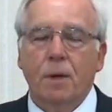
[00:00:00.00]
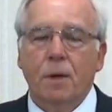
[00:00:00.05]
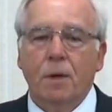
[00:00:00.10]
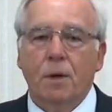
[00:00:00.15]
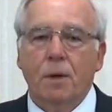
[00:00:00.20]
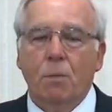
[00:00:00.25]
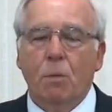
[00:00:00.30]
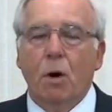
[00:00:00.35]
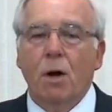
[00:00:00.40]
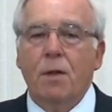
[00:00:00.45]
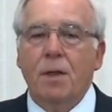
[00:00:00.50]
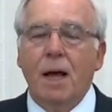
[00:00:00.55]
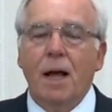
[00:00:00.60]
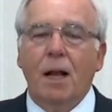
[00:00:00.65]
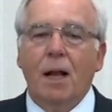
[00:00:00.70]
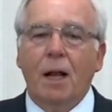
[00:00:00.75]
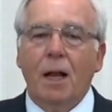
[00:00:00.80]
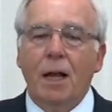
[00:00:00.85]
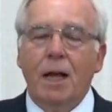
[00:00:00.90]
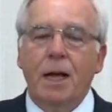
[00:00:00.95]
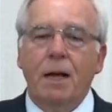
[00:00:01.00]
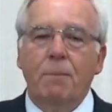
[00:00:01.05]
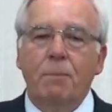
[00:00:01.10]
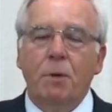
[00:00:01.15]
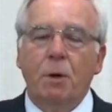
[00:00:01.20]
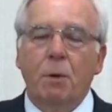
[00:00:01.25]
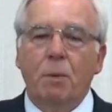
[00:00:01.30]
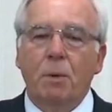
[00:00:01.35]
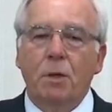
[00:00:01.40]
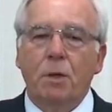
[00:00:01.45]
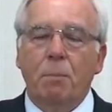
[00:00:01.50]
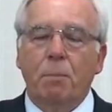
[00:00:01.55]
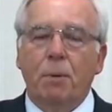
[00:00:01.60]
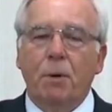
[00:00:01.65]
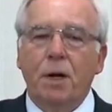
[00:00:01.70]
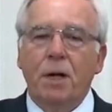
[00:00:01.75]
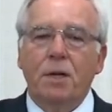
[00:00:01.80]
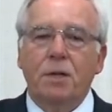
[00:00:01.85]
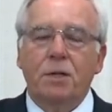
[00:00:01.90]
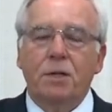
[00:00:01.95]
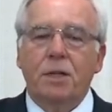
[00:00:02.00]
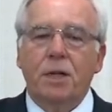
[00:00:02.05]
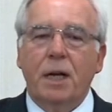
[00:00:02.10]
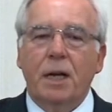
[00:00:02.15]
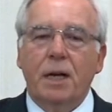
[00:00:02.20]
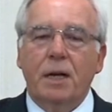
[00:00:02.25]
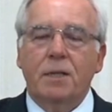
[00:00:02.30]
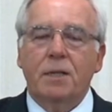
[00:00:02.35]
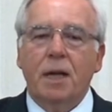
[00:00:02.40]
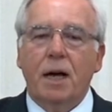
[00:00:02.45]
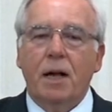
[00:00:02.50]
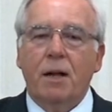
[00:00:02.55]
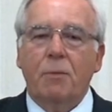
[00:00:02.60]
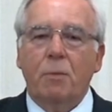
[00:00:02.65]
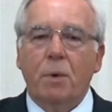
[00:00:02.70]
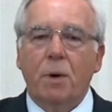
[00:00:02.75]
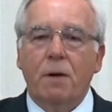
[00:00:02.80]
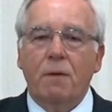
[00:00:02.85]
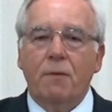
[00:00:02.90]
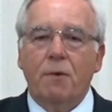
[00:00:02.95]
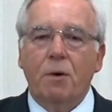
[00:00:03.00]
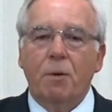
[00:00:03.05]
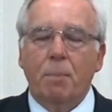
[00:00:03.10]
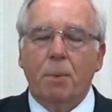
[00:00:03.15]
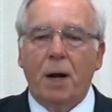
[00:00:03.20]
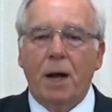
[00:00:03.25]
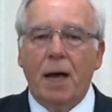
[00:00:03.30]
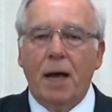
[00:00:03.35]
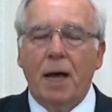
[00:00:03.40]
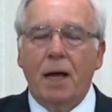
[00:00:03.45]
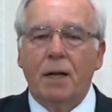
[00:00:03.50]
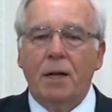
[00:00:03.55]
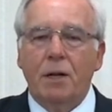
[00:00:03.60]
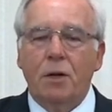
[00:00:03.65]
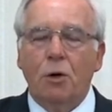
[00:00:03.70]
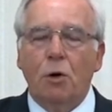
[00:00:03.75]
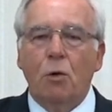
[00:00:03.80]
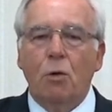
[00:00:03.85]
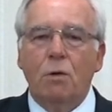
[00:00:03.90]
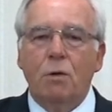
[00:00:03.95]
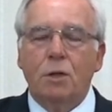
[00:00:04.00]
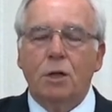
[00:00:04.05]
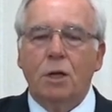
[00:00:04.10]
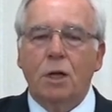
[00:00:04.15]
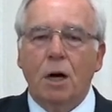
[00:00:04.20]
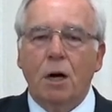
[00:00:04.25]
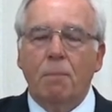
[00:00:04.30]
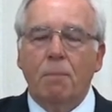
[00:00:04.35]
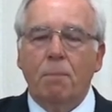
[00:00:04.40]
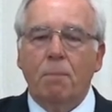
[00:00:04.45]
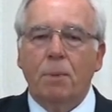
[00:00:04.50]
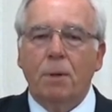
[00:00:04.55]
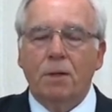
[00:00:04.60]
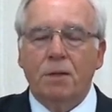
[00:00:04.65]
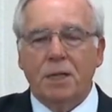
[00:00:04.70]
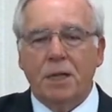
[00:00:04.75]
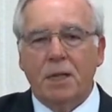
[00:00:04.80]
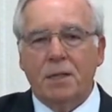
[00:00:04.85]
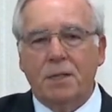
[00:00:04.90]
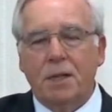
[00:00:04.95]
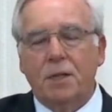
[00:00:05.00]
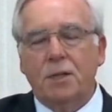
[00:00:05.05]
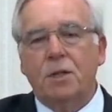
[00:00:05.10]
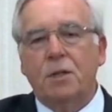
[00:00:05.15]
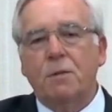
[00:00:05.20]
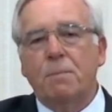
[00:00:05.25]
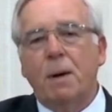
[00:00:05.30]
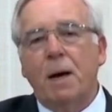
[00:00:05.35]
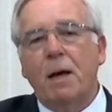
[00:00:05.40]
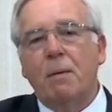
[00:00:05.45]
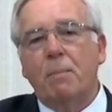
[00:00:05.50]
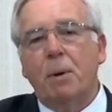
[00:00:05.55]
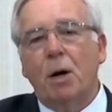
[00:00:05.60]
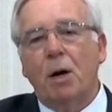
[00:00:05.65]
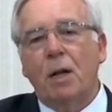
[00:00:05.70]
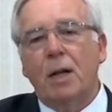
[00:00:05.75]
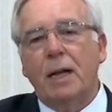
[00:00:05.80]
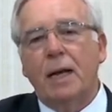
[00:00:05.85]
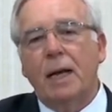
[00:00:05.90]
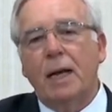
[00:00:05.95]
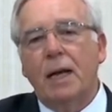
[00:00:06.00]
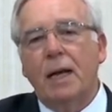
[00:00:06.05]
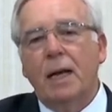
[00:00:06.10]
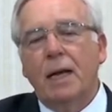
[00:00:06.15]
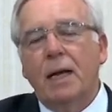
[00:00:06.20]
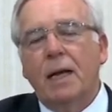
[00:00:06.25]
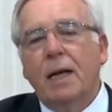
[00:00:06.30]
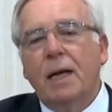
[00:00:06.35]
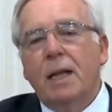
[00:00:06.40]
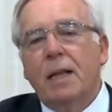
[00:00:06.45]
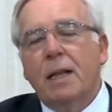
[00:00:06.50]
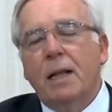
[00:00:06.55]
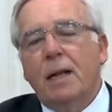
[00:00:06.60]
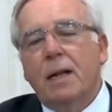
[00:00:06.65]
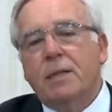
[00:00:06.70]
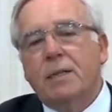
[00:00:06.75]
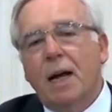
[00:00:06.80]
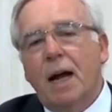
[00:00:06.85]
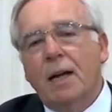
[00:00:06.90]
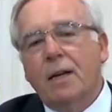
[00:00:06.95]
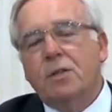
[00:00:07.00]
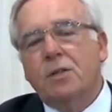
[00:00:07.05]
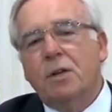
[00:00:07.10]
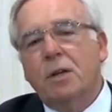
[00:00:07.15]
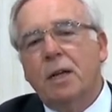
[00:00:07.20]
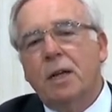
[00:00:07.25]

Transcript: where they claim that when the priest takes that wafer bread and holds it up and says, This is my body, that it's actually